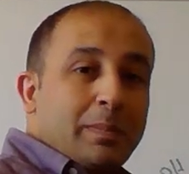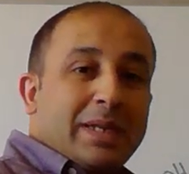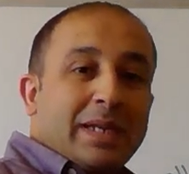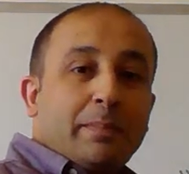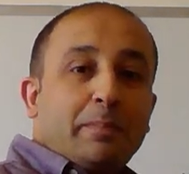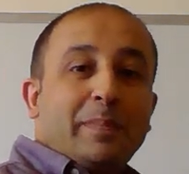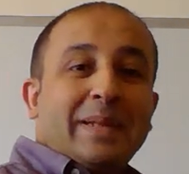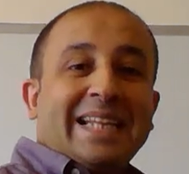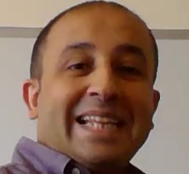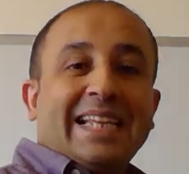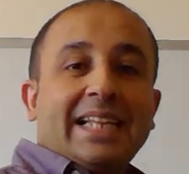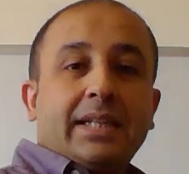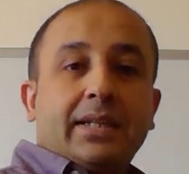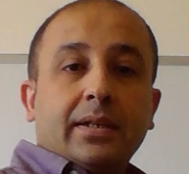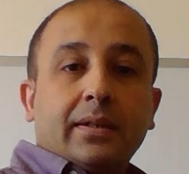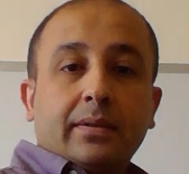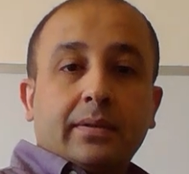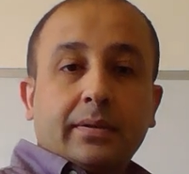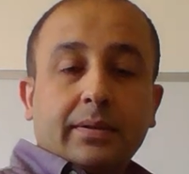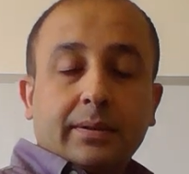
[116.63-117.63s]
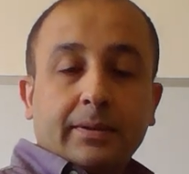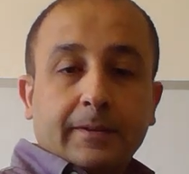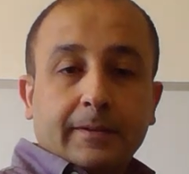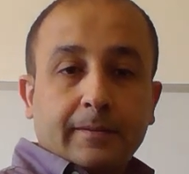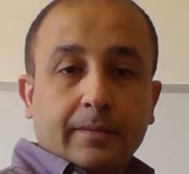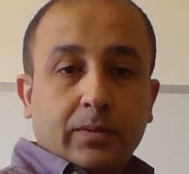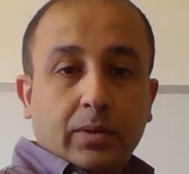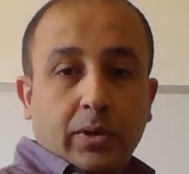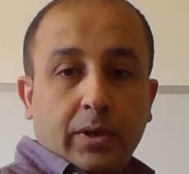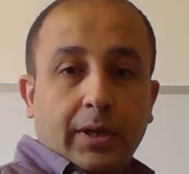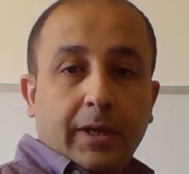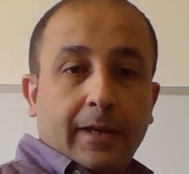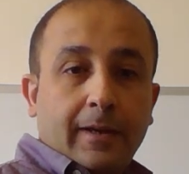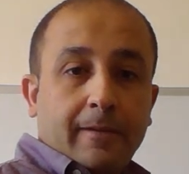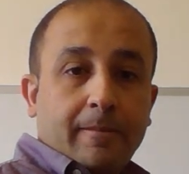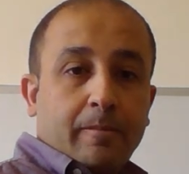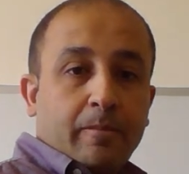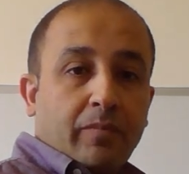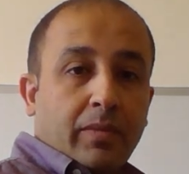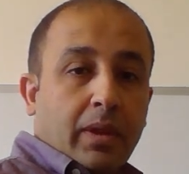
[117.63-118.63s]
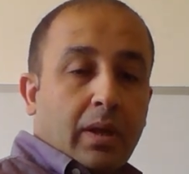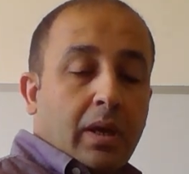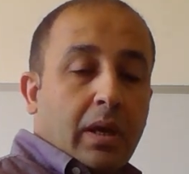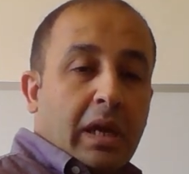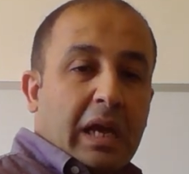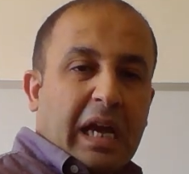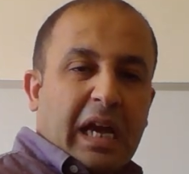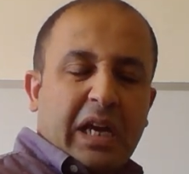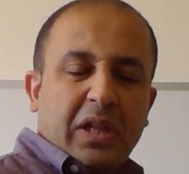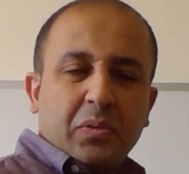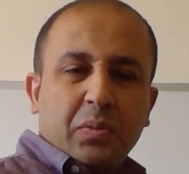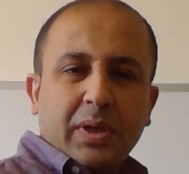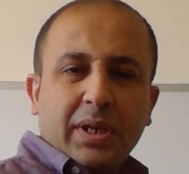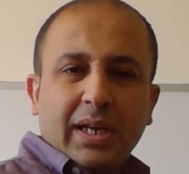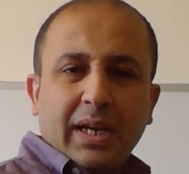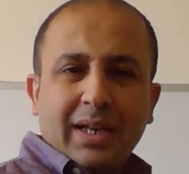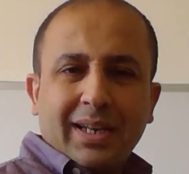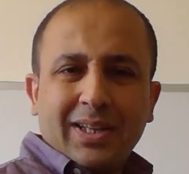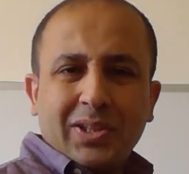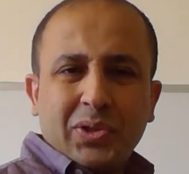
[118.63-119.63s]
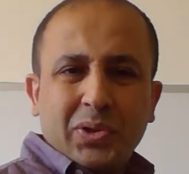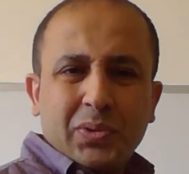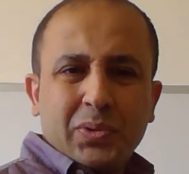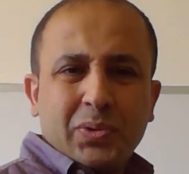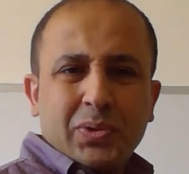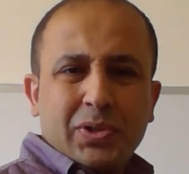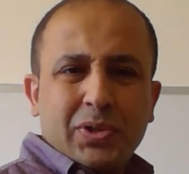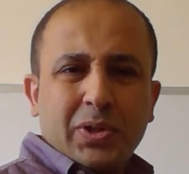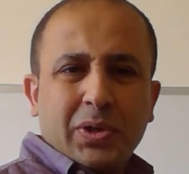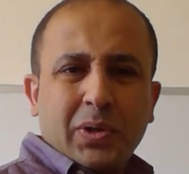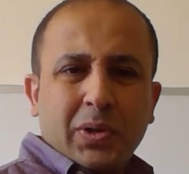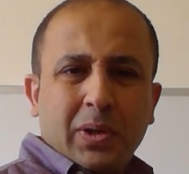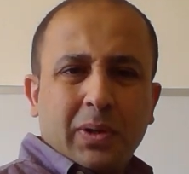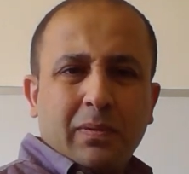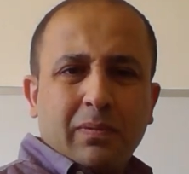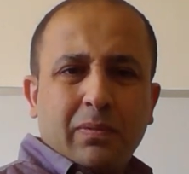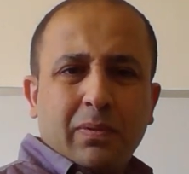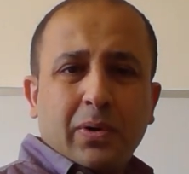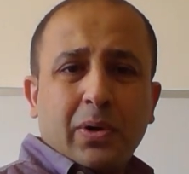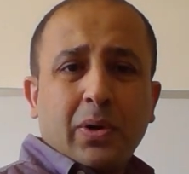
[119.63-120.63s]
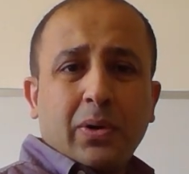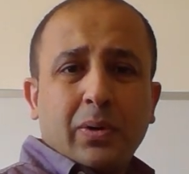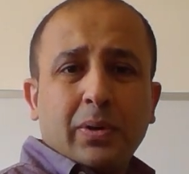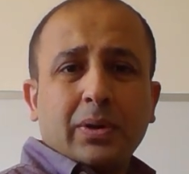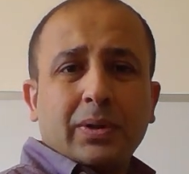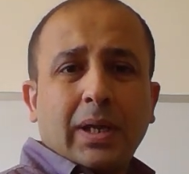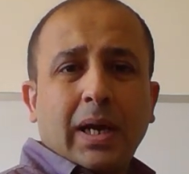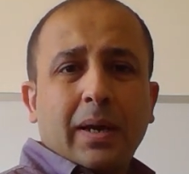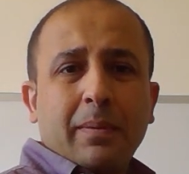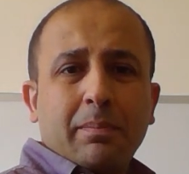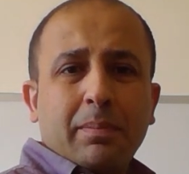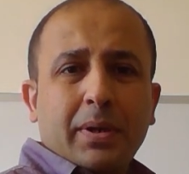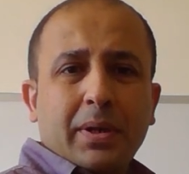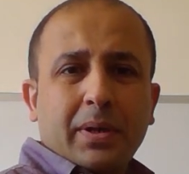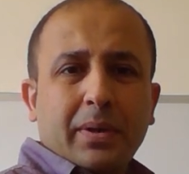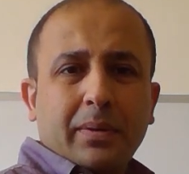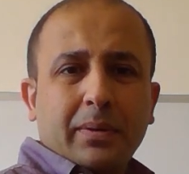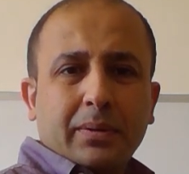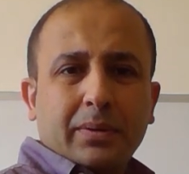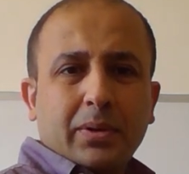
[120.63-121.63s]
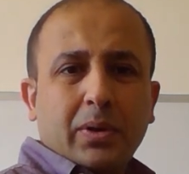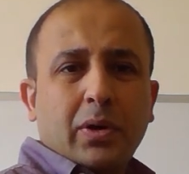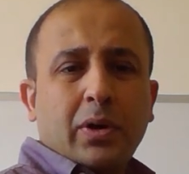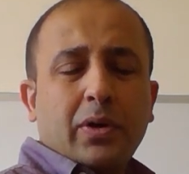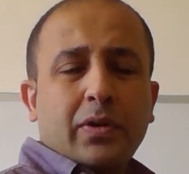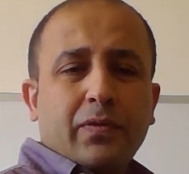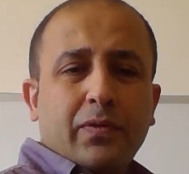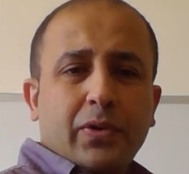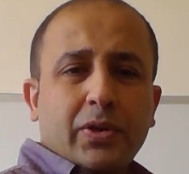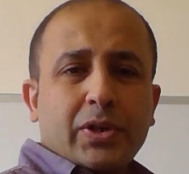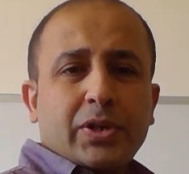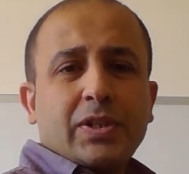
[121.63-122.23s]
be bleeded. Okay. And we cannot use the column for a long time period or for